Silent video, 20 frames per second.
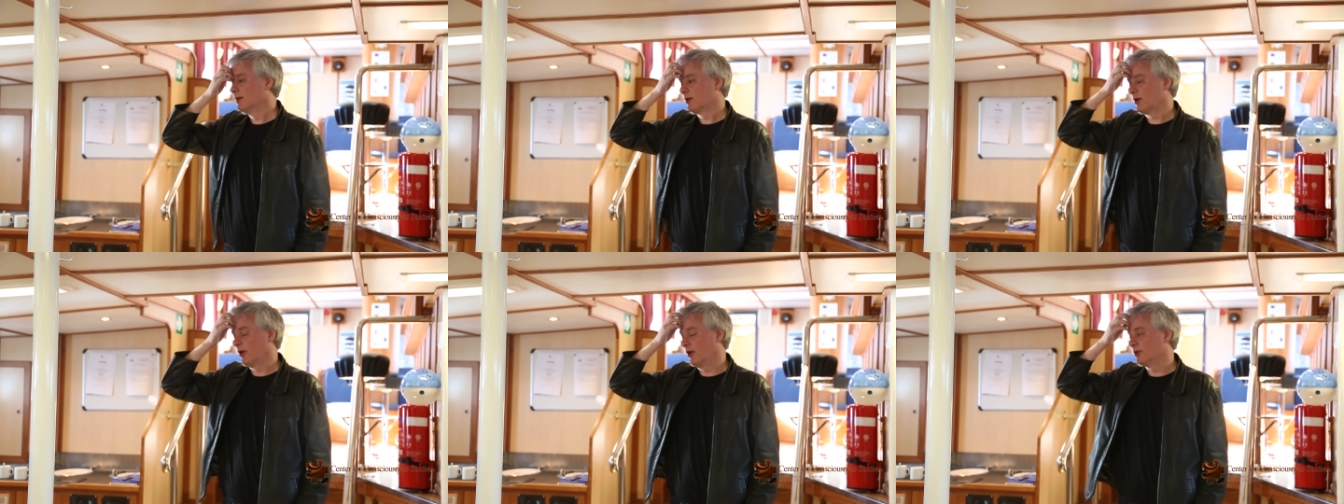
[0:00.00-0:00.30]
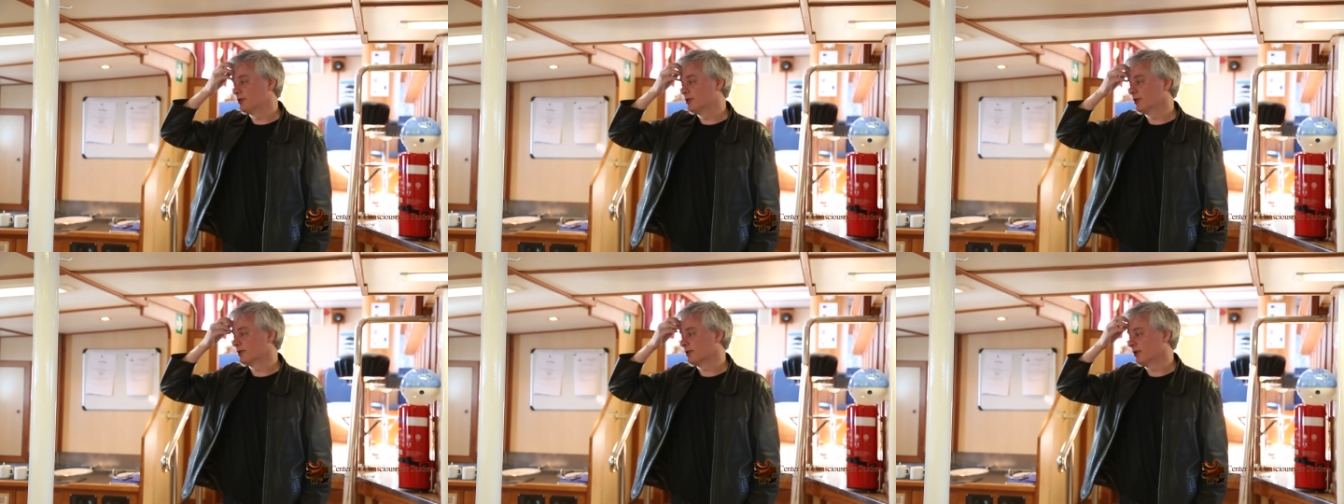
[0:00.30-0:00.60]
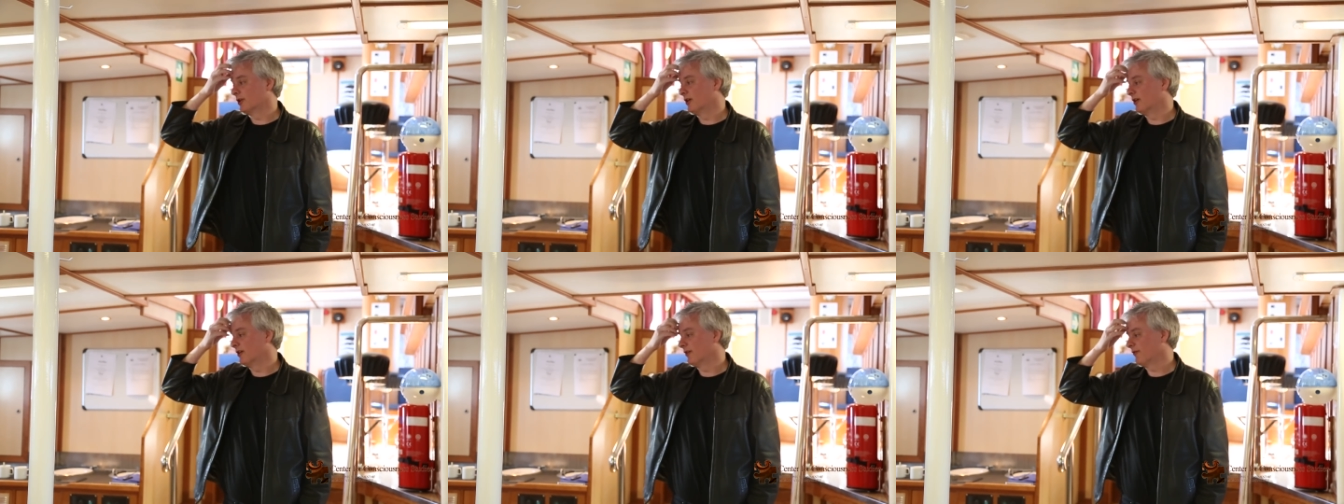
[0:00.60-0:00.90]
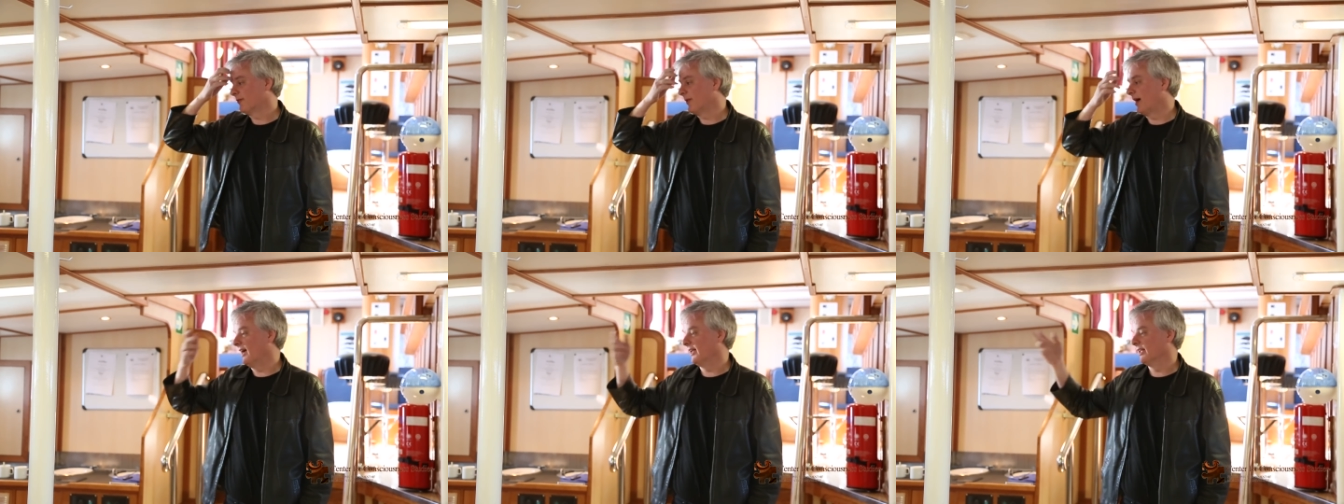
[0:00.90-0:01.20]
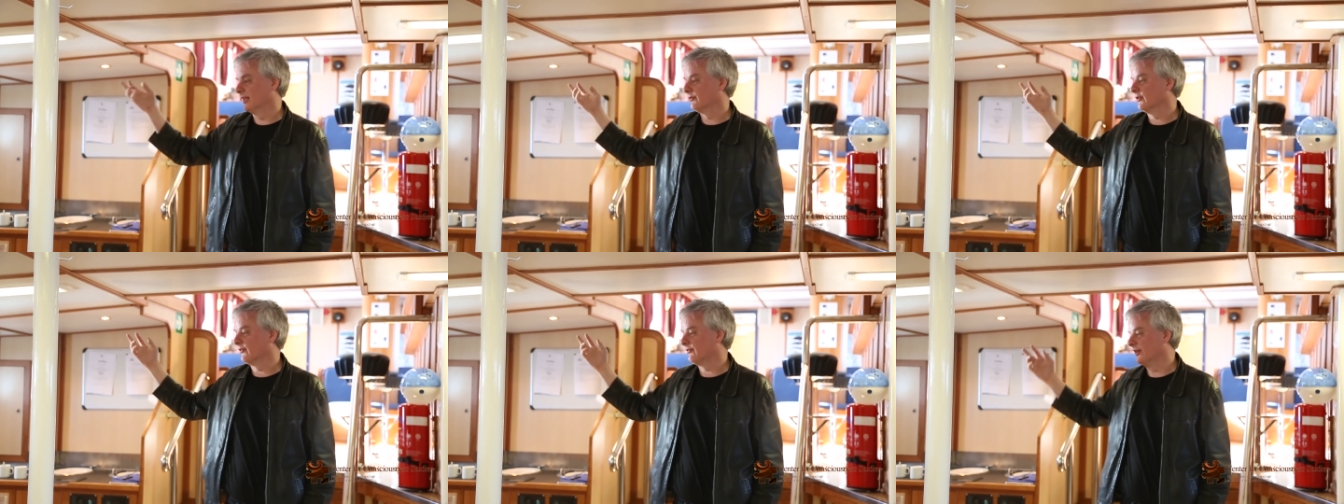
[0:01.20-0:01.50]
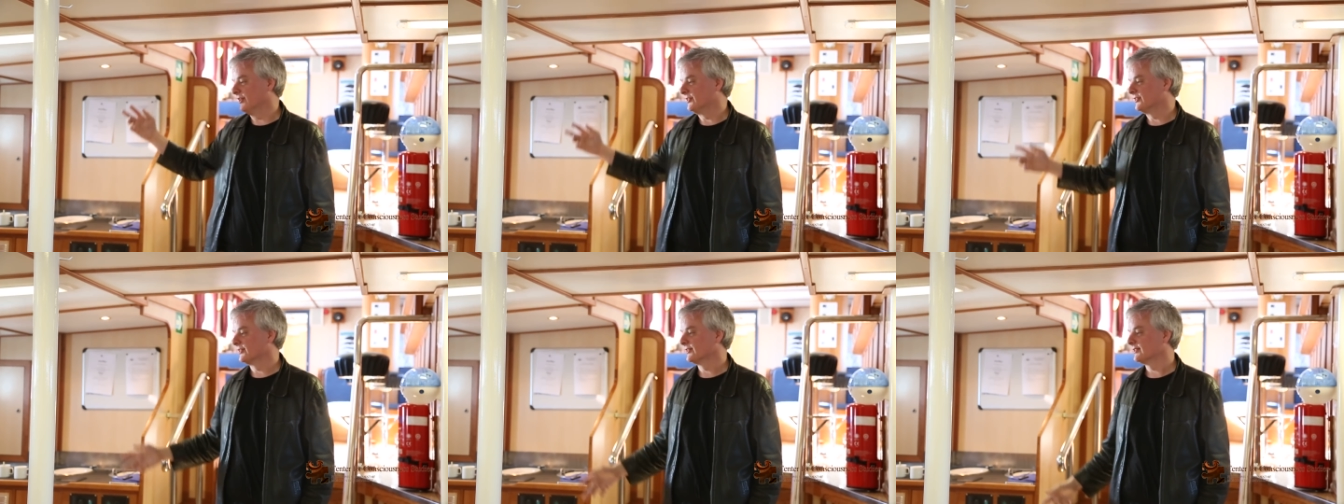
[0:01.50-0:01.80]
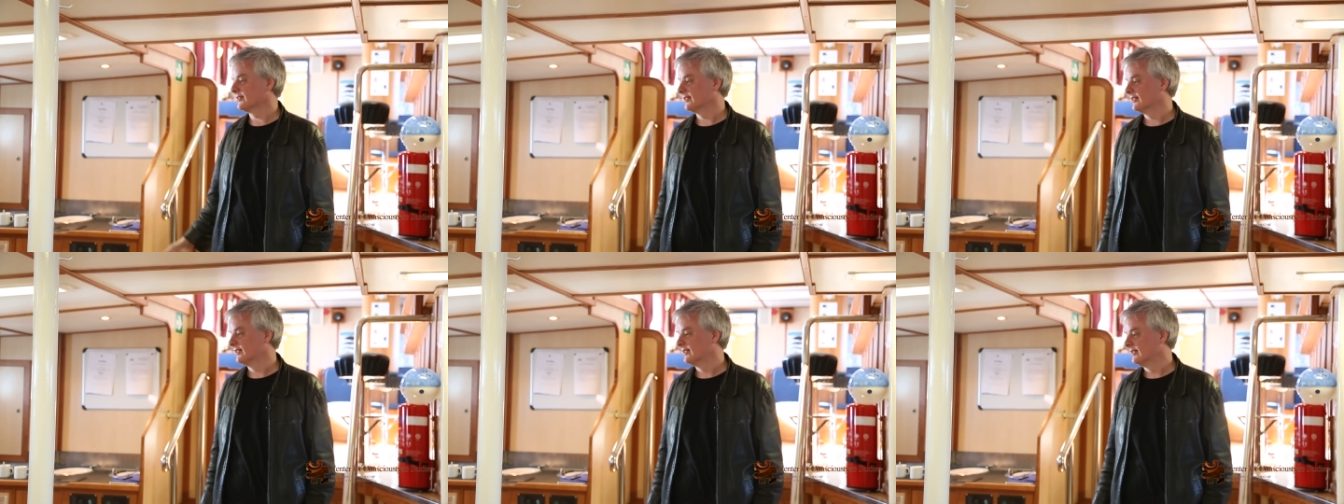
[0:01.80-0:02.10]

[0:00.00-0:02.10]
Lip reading: conscious of high-level features,